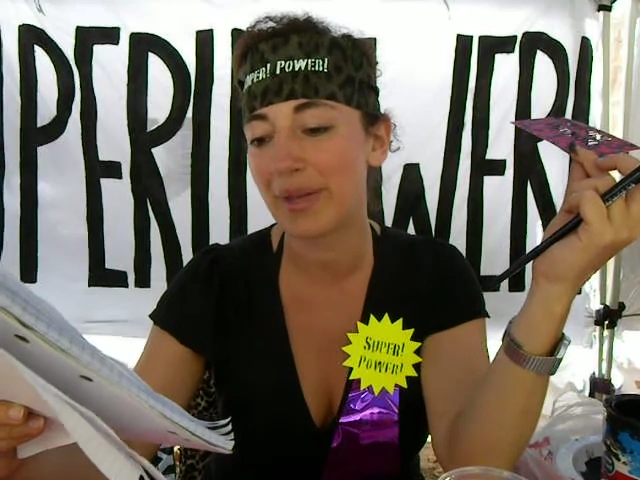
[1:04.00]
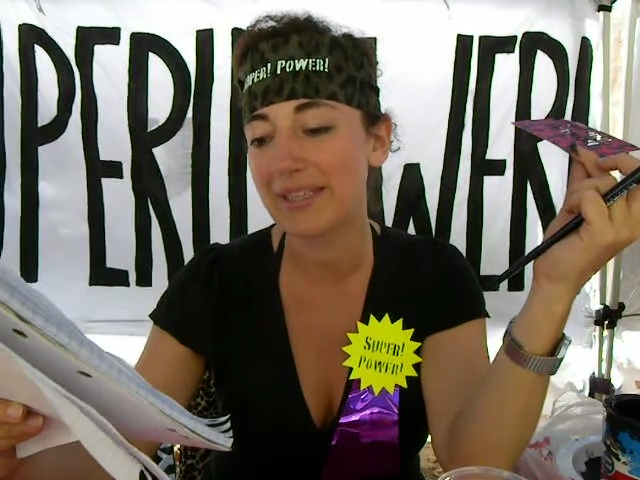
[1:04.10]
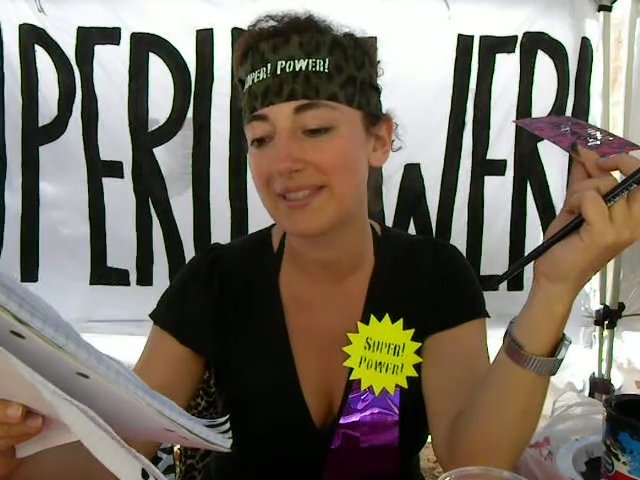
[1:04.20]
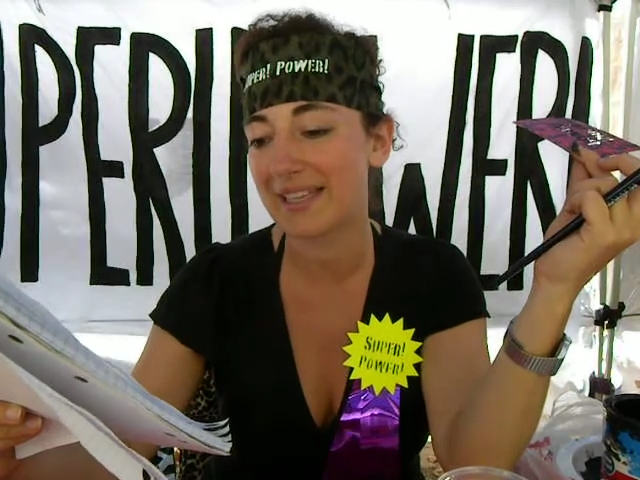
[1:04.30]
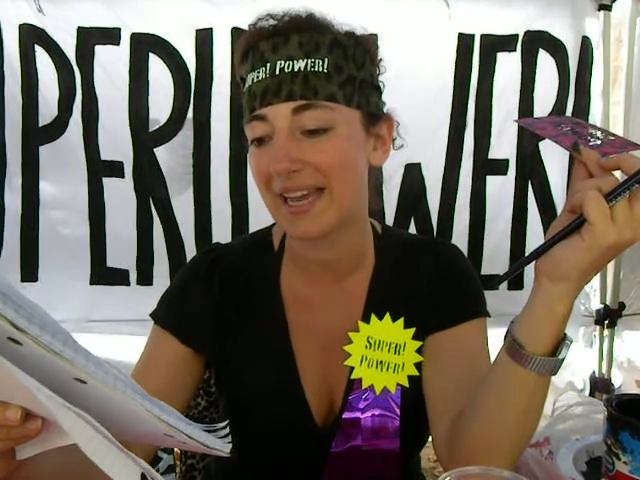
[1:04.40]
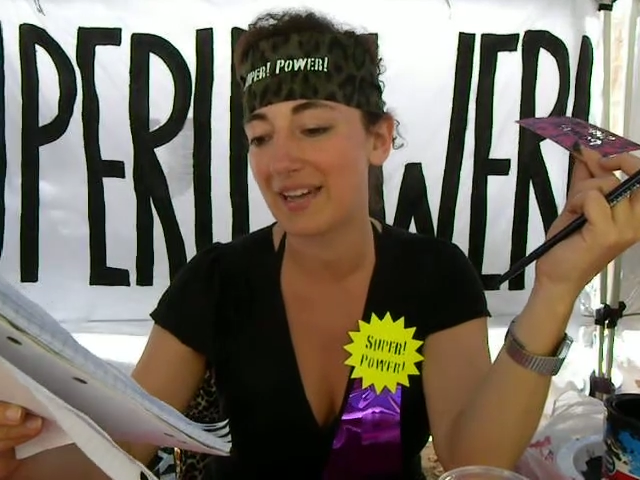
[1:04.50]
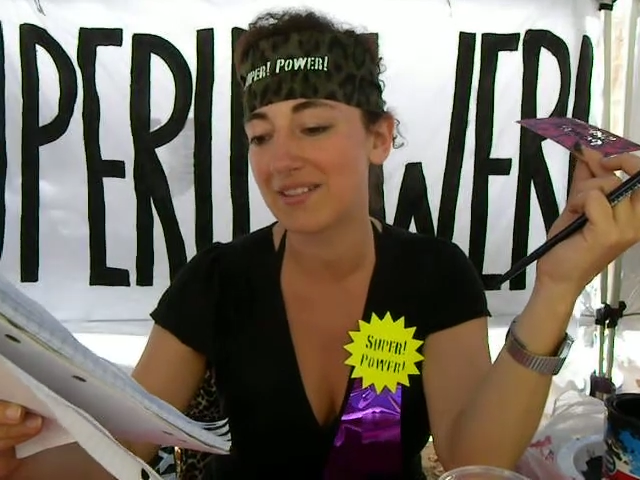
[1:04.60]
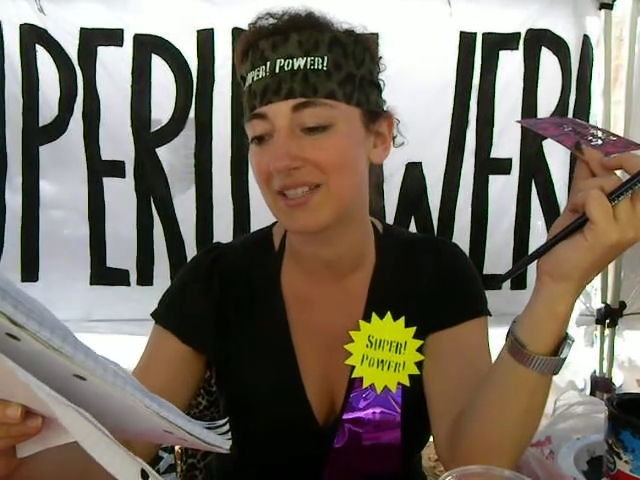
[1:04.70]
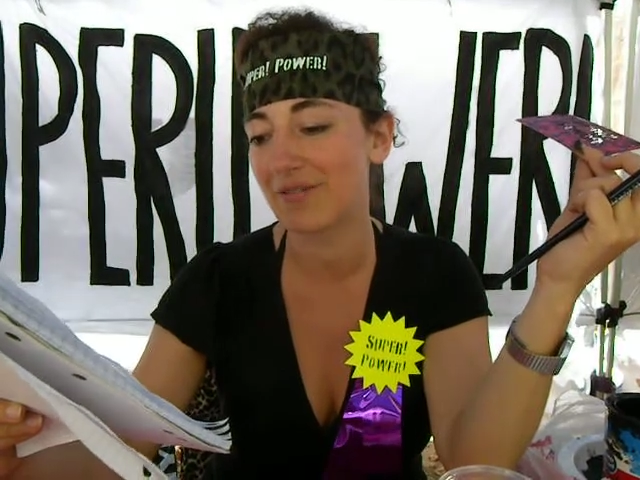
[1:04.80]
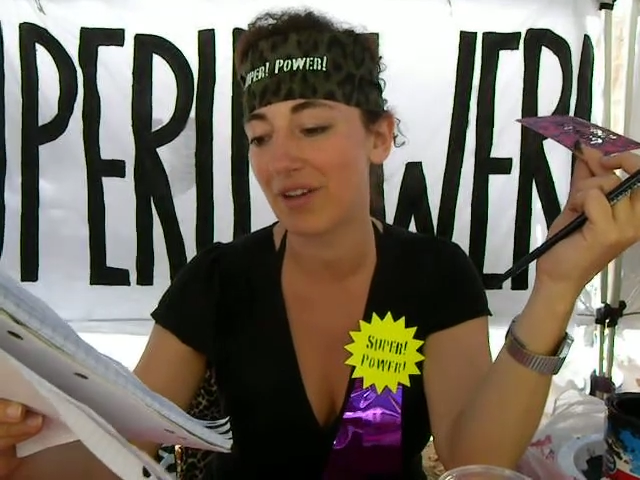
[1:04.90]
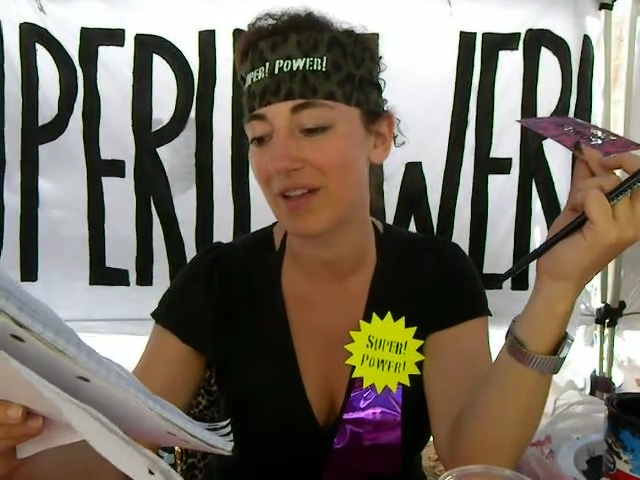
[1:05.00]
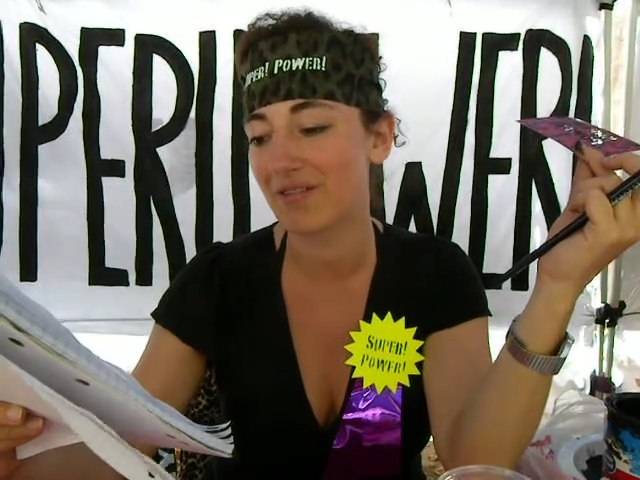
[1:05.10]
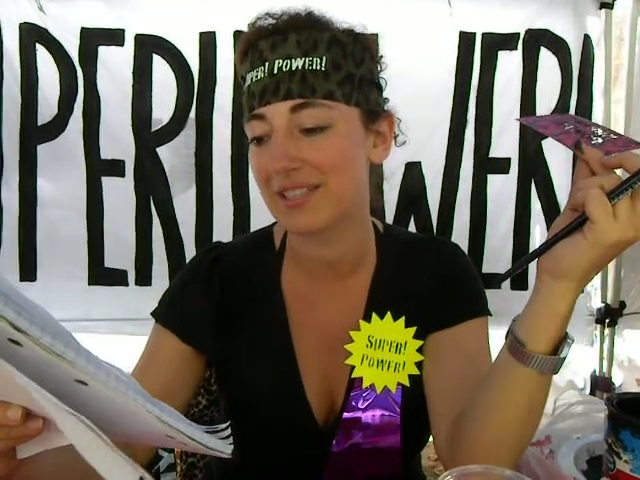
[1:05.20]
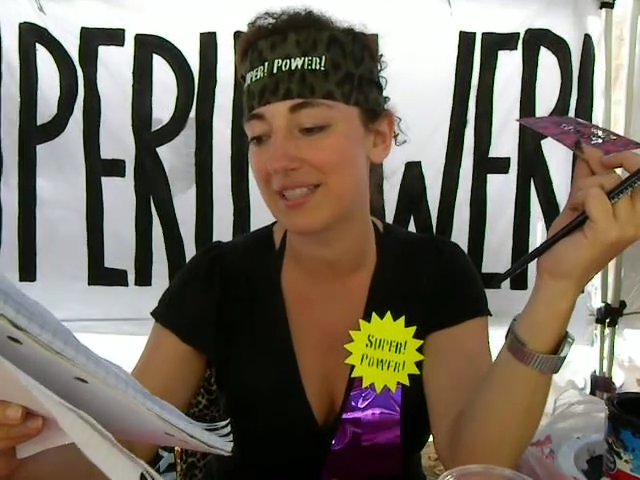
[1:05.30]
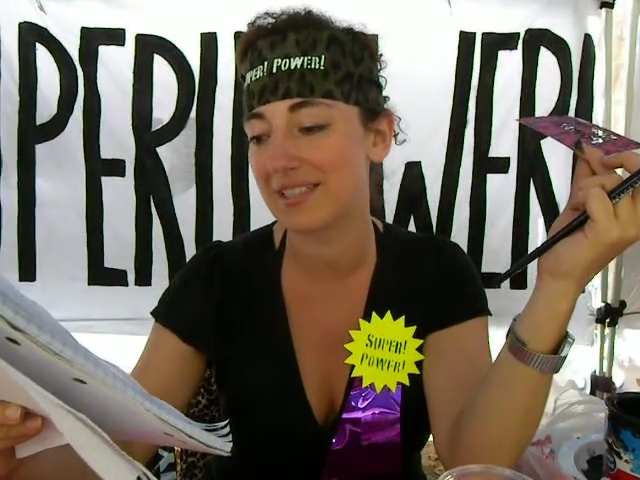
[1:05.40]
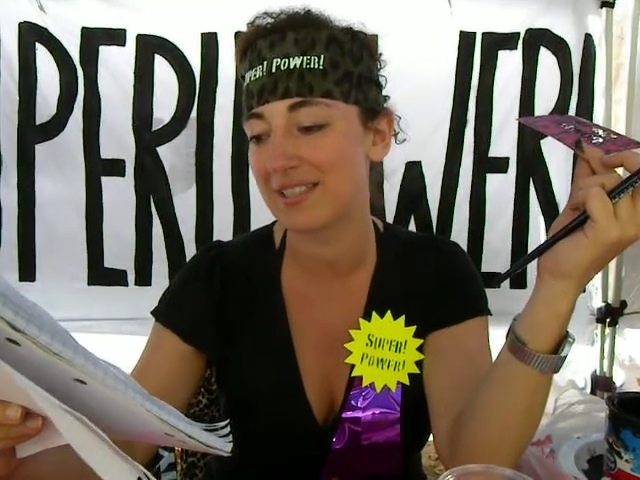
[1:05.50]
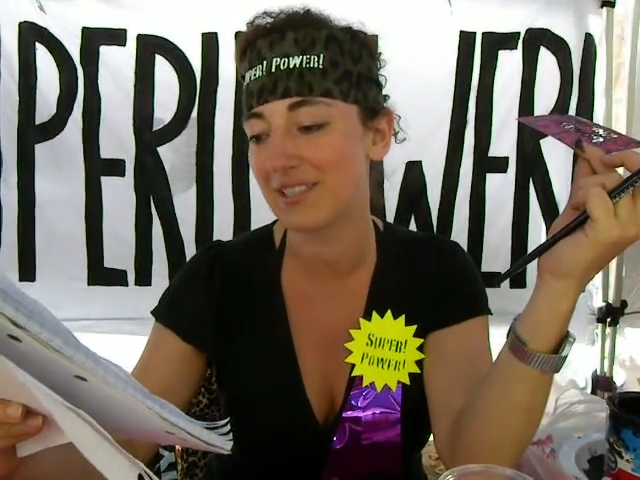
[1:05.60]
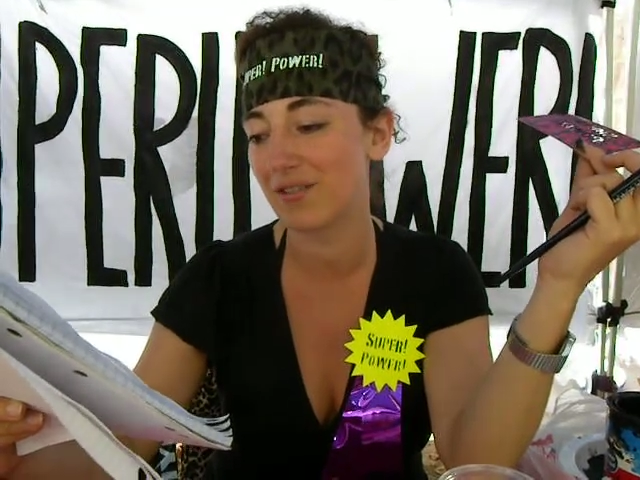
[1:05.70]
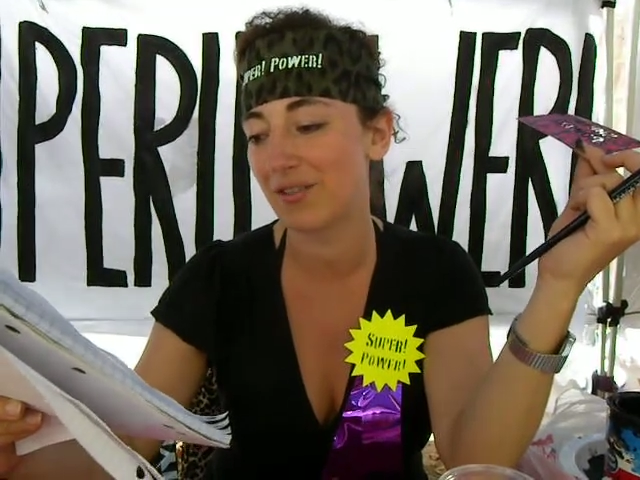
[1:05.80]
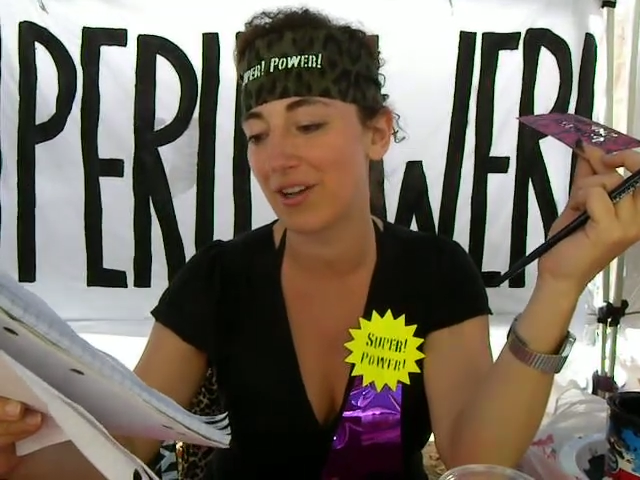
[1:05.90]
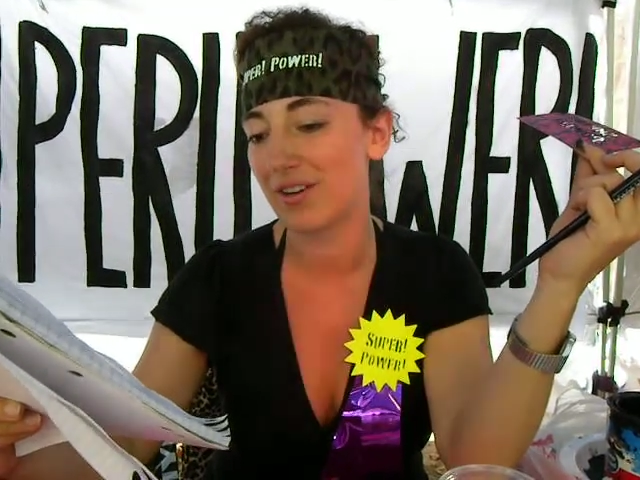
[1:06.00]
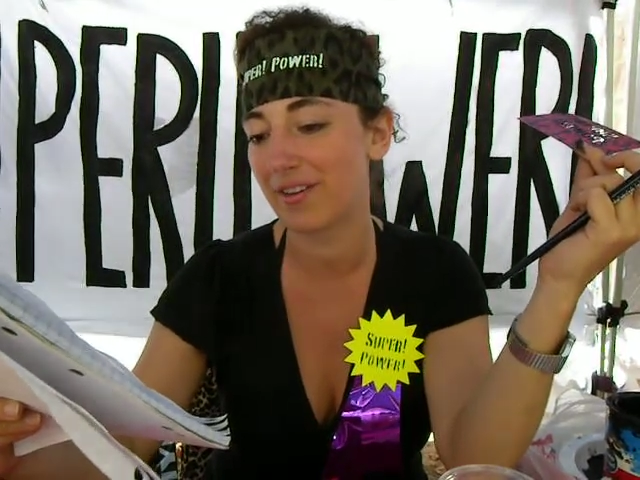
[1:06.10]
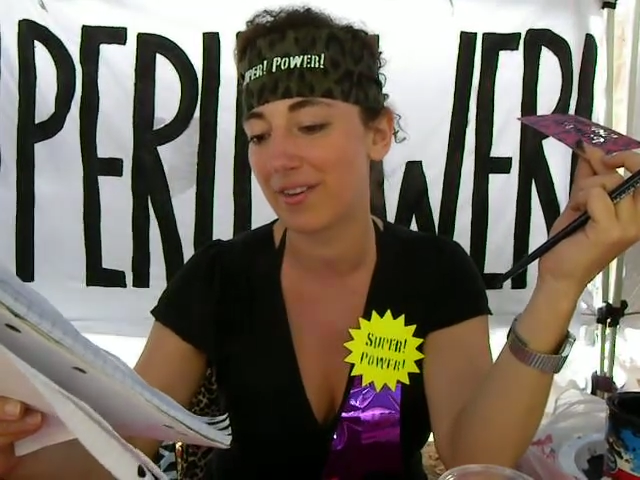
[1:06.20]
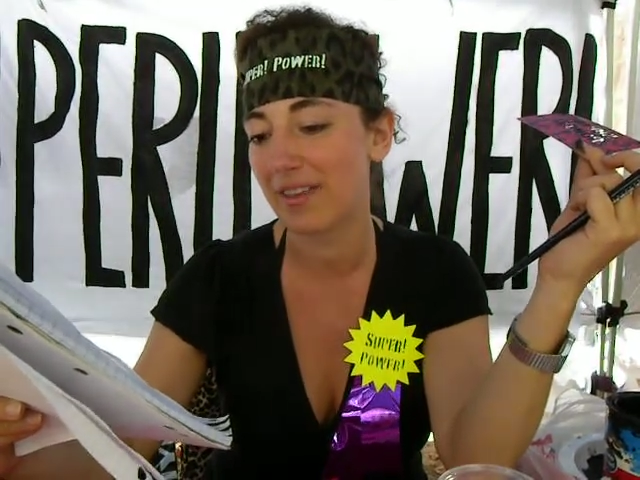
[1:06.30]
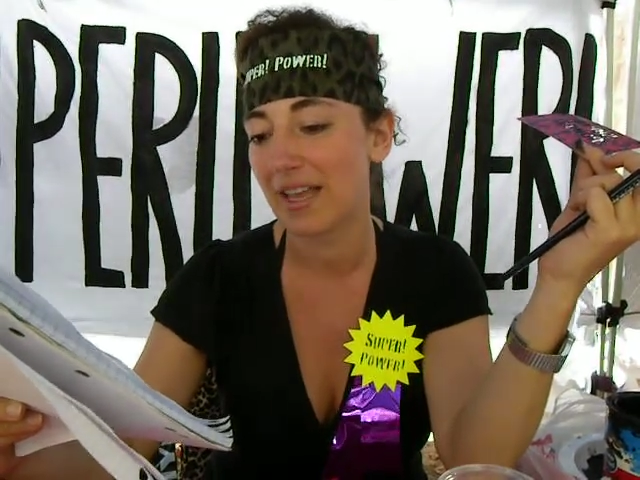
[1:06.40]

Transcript: basic housing for every citizen of Earth.